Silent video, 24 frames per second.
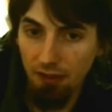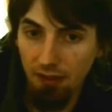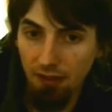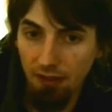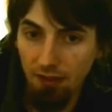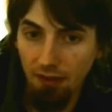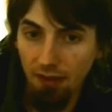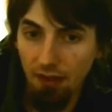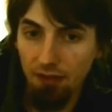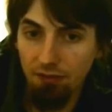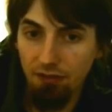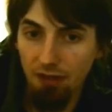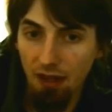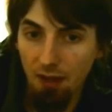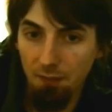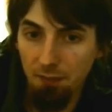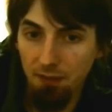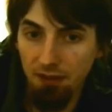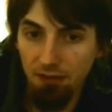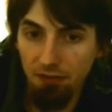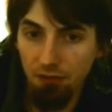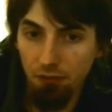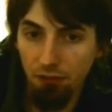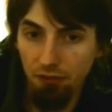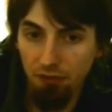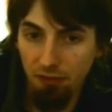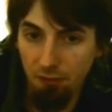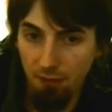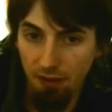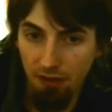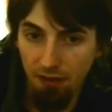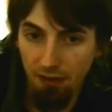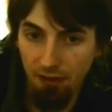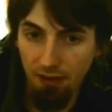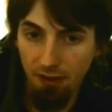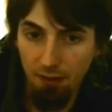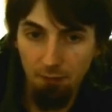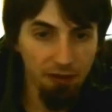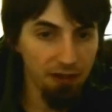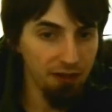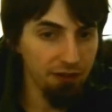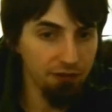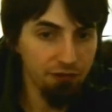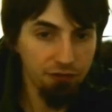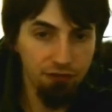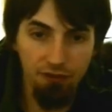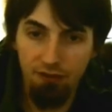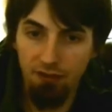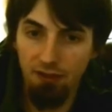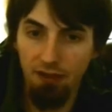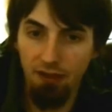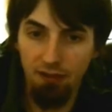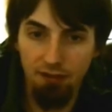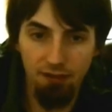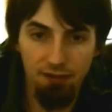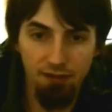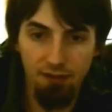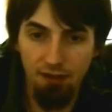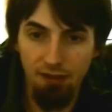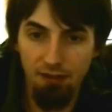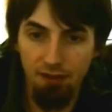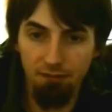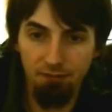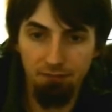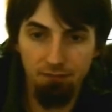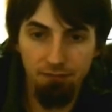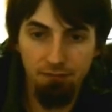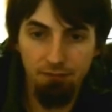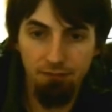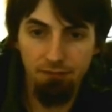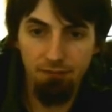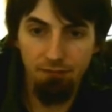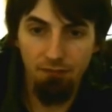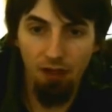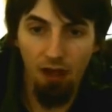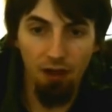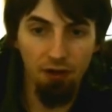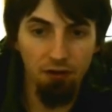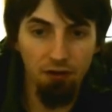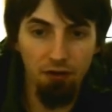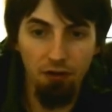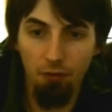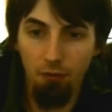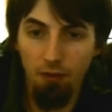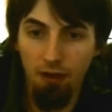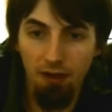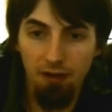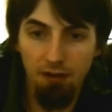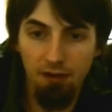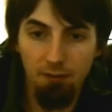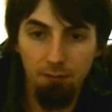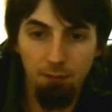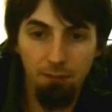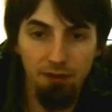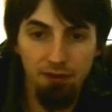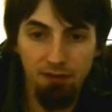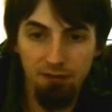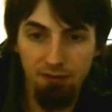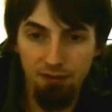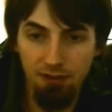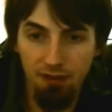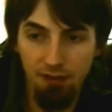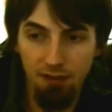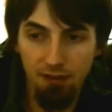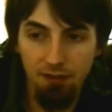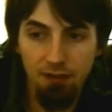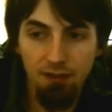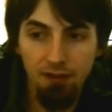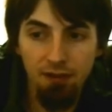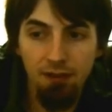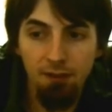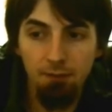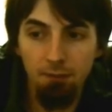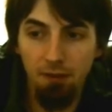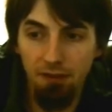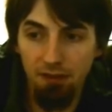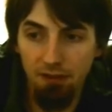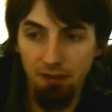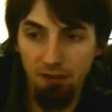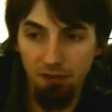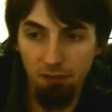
in like Japanese stores in America, but it's just not the same. I don't know why, but it's not. But this